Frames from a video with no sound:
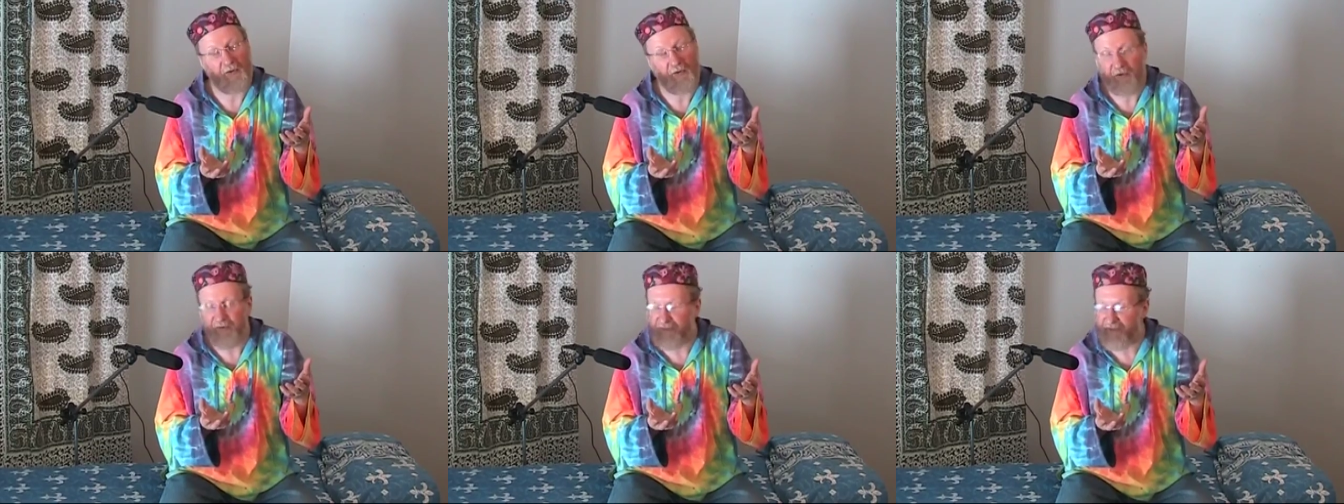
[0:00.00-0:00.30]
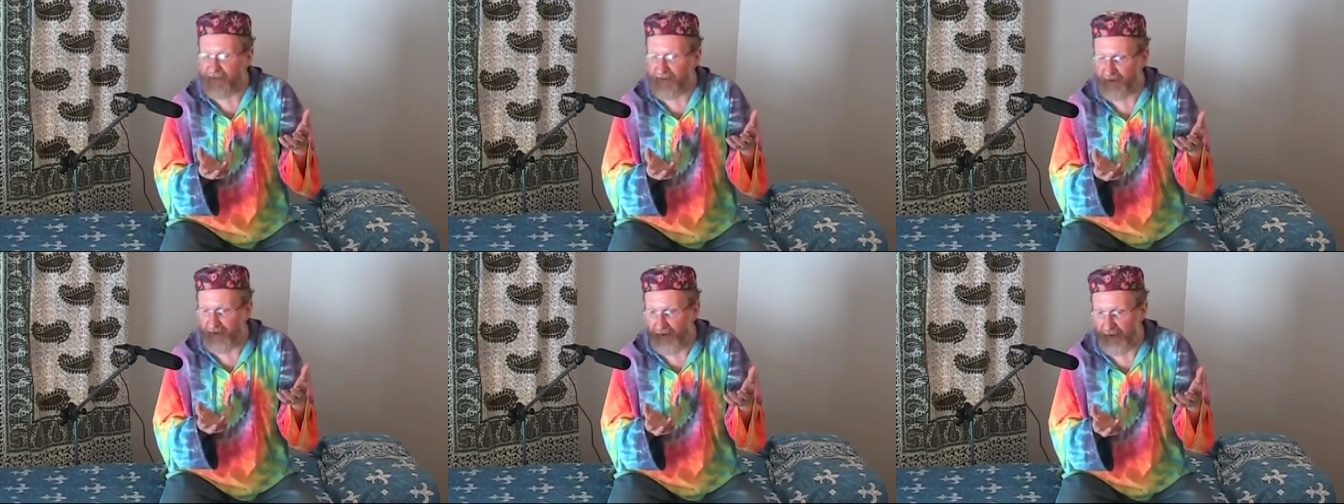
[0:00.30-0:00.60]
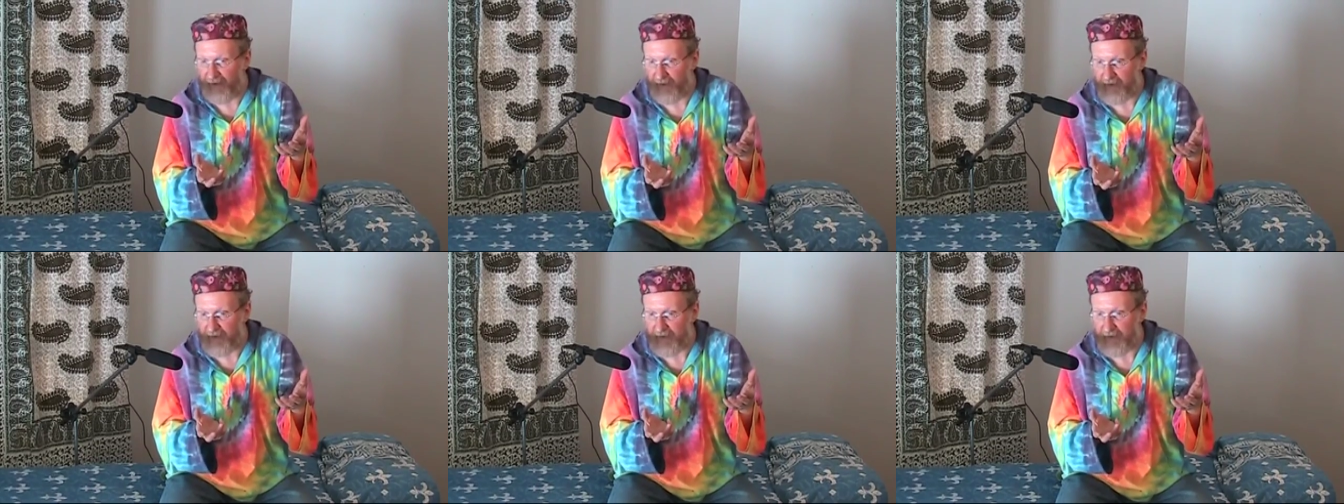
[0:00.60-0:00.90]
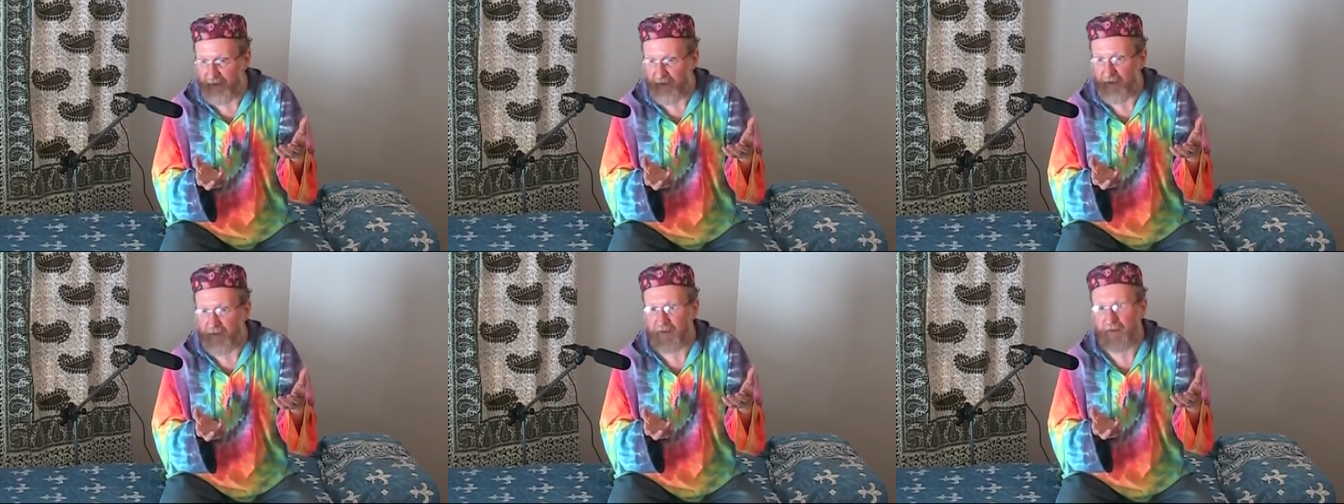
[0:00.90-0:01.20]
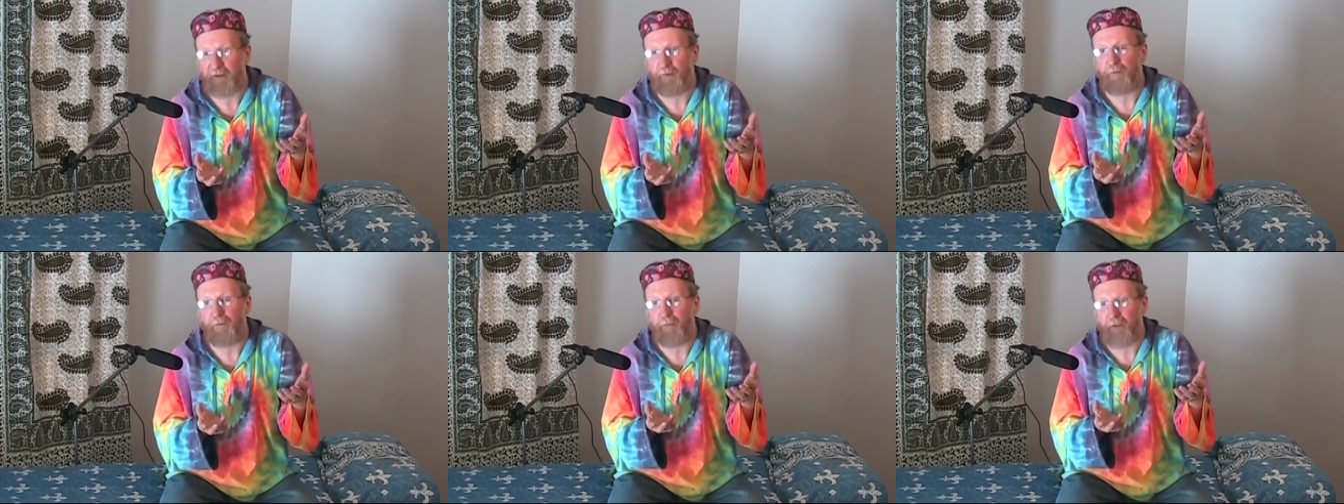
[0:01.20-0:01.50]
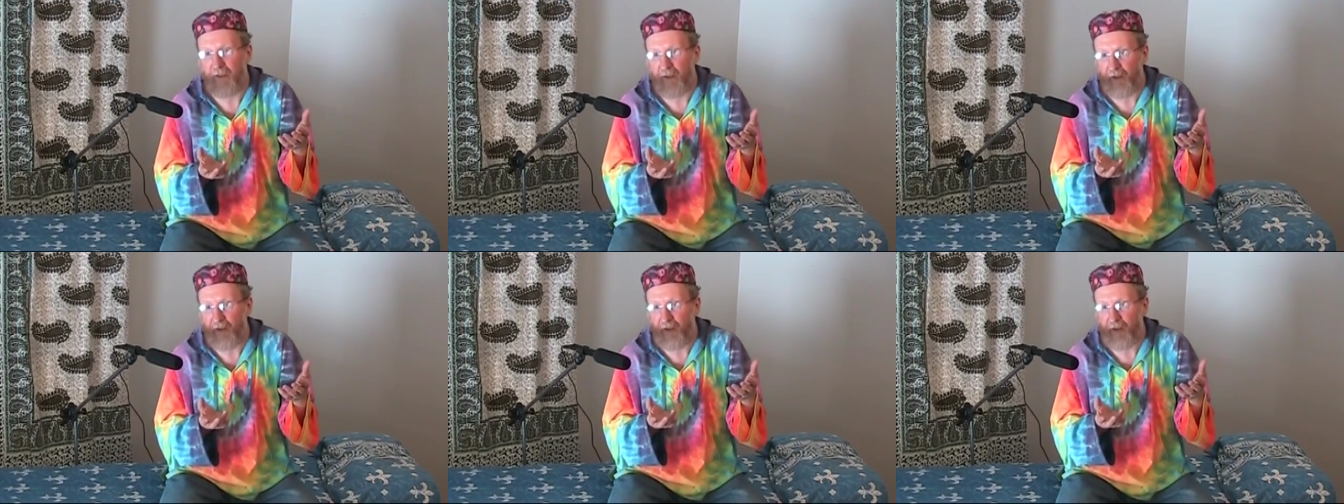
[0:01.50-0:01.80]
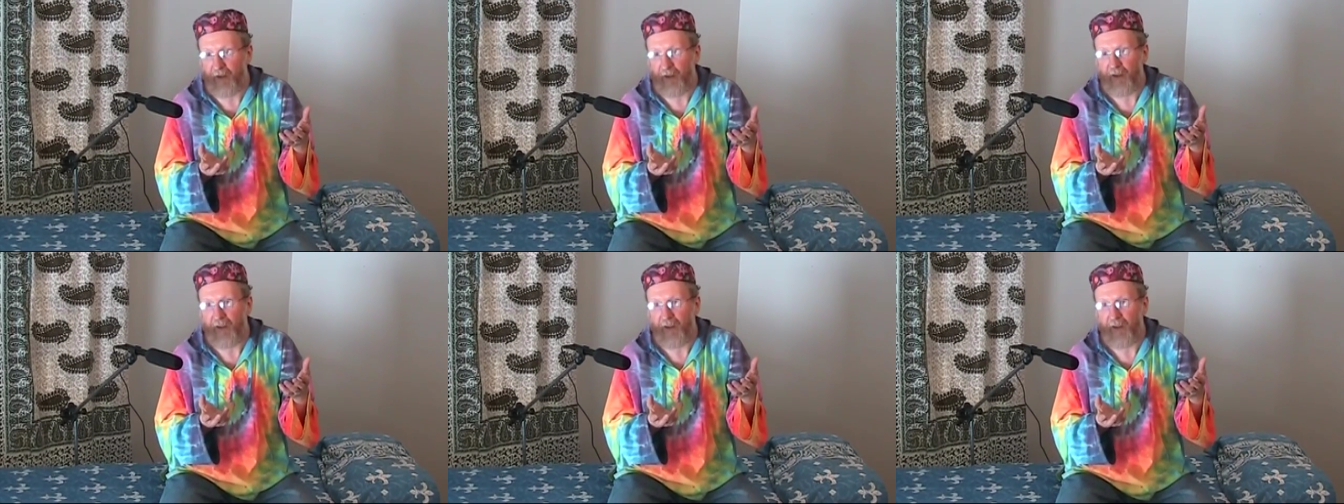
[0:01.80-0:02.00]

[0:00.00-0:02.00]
not the slightest thing. It's a big